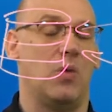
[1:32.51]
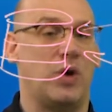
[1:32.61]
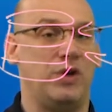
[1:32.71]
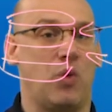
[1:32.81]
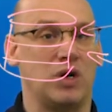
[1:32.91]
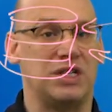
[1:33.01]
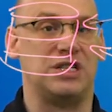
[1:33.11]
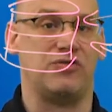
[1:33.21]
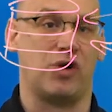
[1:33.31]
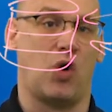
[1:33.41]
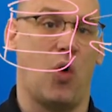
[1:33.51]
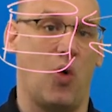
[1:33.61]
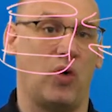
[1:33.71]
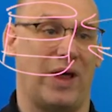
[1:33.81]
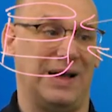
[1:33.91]
When you wanted to
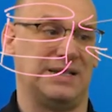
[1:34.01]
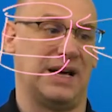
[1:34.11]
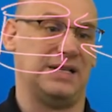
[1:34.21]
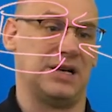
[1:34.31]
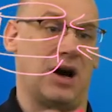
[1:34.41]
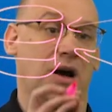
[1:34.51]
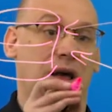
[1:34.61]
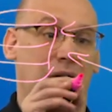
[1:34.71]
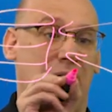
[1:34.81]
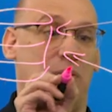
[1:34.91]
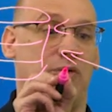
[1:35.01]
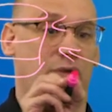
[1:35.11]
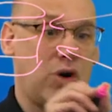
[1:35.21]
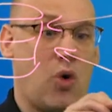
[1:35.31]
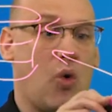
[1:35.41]
recall that data, it would
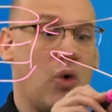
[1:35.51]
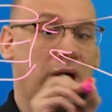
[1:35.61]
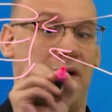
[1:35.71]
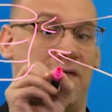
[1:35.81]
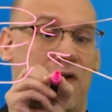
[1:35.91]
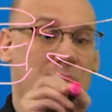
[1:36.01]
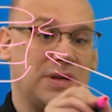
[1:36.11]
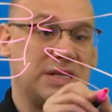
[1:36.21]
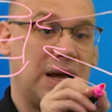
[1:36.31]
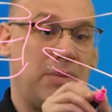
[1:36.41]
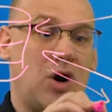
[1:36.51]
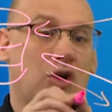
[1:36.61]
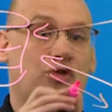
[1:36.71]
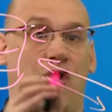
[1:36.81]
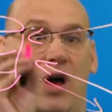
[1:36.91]
recall it from the same
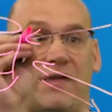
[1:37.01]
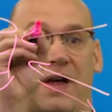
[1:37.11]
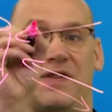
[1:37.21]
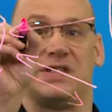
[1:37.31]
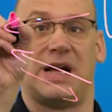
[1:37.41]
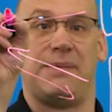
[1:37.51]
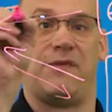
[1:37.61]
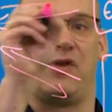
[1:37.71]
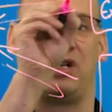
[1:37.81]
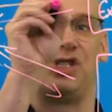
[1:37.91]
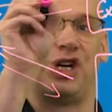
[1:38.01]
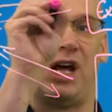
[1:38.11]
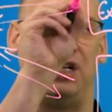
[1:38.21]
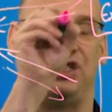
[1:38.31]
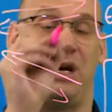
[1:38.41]
hard drive and the same for Exchange.